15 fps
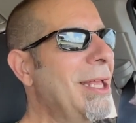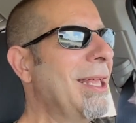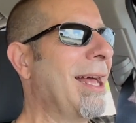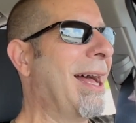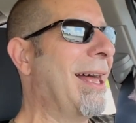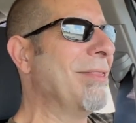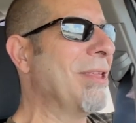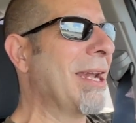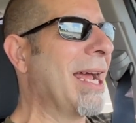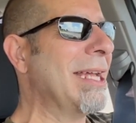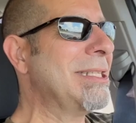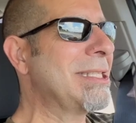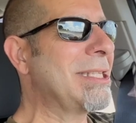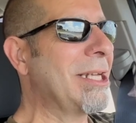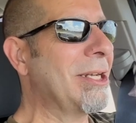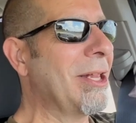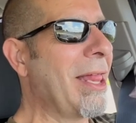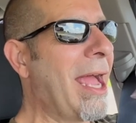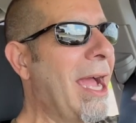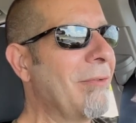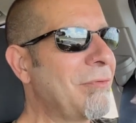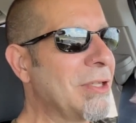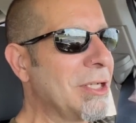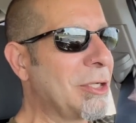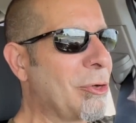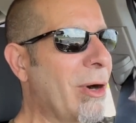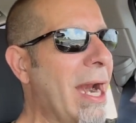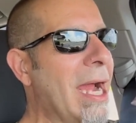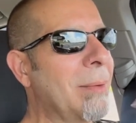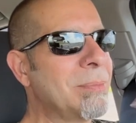uh, that I still have to
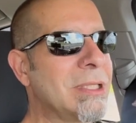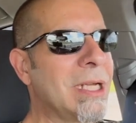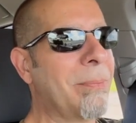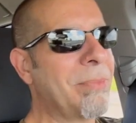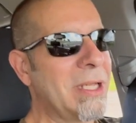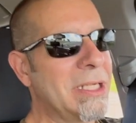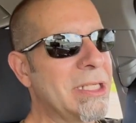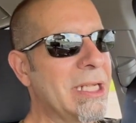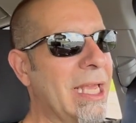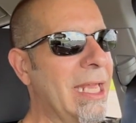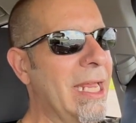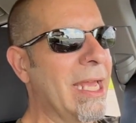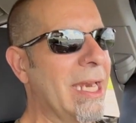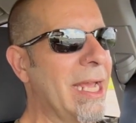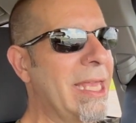grab something to get in.